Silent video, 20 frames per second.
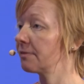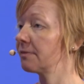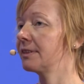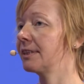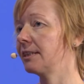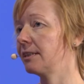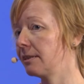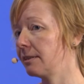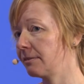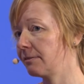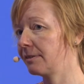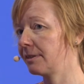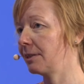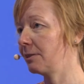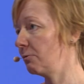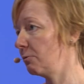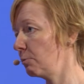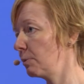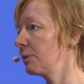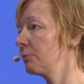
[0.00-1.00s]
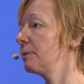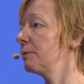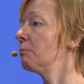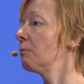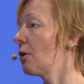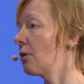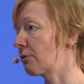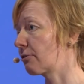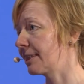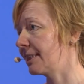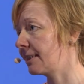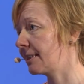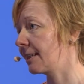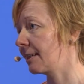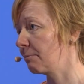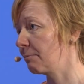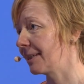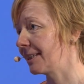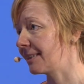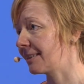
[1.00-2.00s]
They will be more risky,
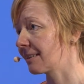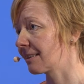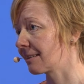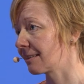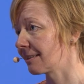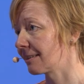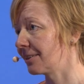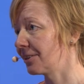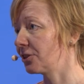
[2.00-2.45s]
basically.